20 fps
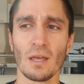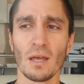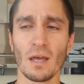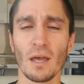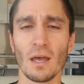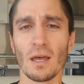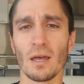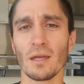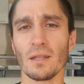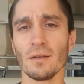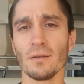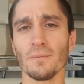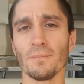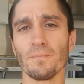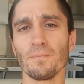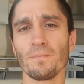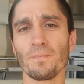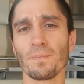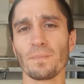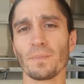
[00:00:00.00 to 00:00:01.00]
And
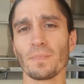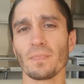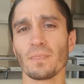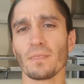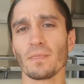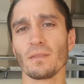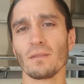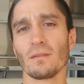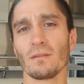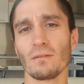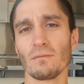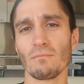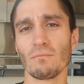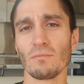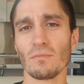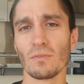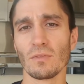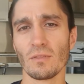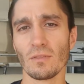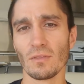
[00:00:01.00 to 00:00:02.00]

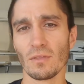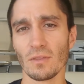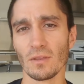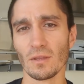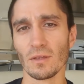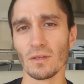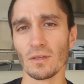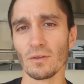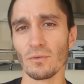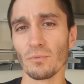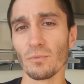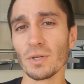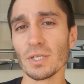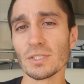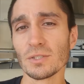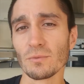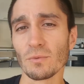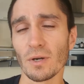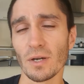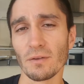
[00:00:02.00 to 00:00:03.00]
the
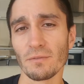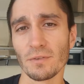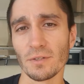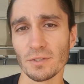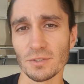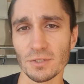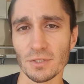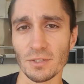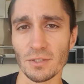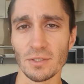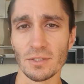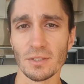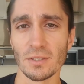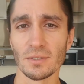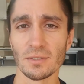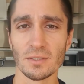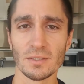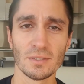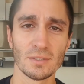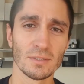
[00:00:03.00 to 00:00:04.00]
reason why it feels good
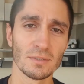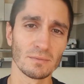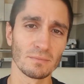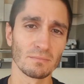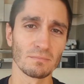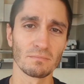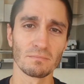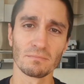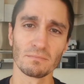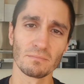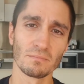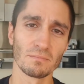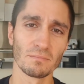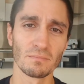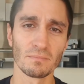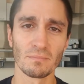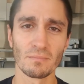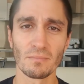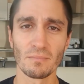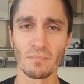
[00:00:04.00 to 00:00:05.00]
is
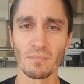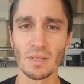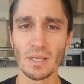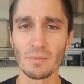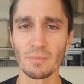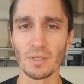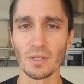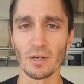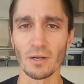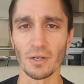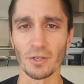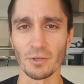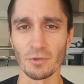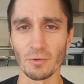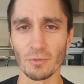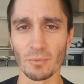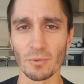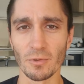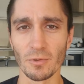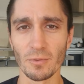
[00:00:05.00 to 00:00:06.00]
maybe
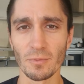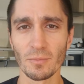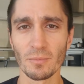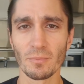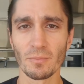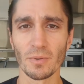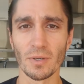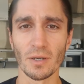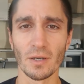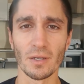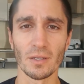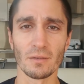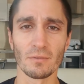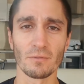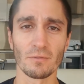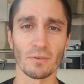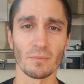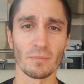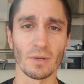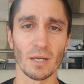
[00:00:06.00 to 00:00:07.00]
arguable, but
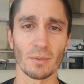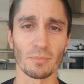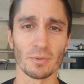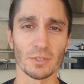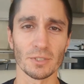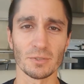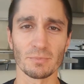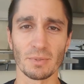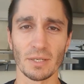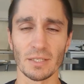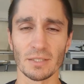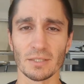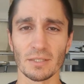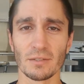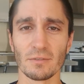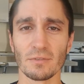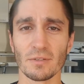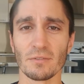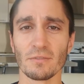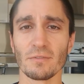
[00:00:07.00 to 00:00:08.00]
from my
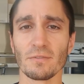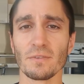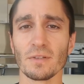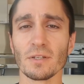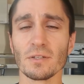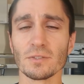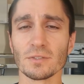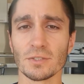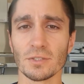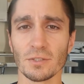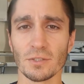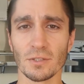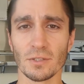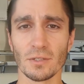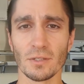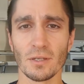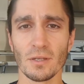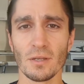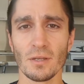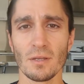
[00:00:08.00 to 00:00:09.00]
perspective, it feels good
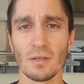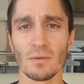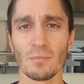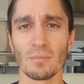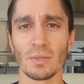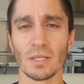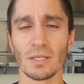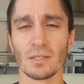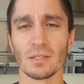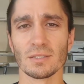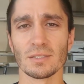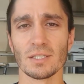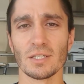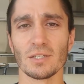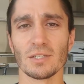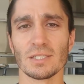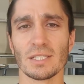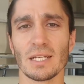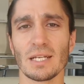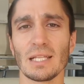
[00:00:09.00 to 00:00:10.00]
because
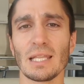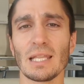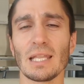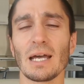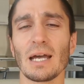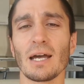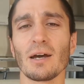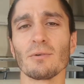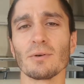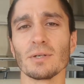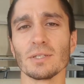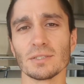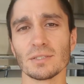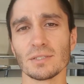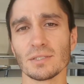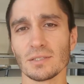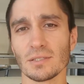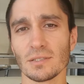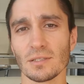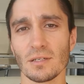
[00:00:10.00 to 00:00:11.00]
there's an
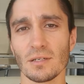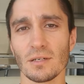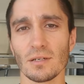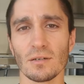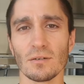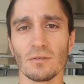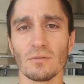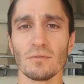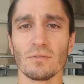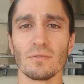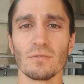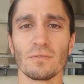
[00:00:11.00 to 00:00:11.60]
allowance of